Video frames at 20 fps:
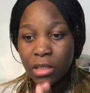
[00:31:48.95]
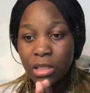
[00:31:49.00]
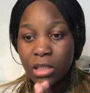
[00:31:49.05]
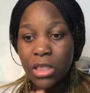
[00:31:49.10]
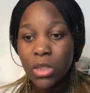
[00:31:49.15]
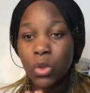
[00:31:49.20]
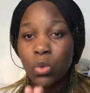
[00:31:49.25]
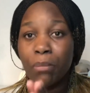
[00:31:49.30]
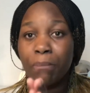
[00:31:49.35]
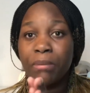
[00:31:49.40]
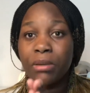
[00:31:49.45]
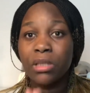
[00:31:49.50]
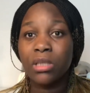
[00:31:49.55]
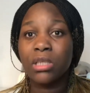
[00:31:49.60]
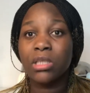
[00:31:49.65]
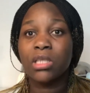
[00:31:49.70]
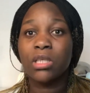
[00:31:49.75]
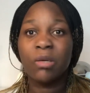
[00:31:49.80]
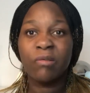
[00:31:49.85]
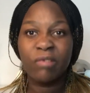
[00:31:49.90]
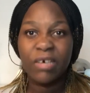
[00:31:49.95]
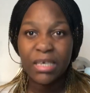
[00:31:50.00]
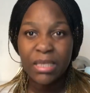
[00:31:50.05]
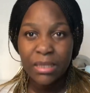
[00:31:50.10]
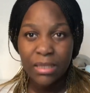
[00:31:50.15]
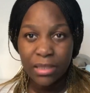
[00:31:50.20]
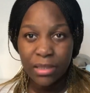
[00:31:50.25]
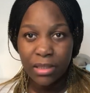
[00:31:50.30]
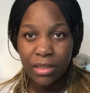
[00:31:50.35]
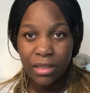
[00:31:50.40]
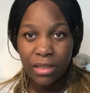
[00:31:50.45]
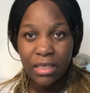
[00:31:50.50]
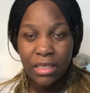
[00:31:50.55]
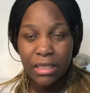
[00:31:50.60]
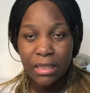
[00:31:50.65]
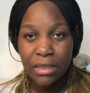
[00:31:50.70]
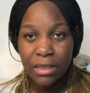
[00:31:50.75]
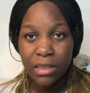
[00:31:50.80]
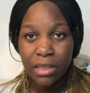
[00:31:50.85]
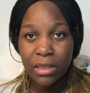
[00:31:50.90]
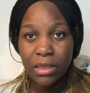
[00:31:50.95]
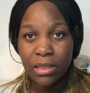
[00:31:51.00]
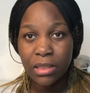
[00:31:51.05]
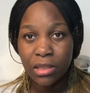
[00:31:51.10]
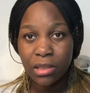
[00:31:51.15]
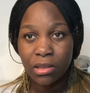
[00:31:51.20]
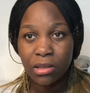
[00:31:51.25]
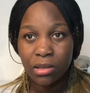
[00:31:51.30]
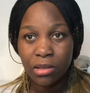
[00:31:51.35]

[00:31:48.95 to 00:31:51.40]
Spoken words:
Stupidity of high standard, like seriously.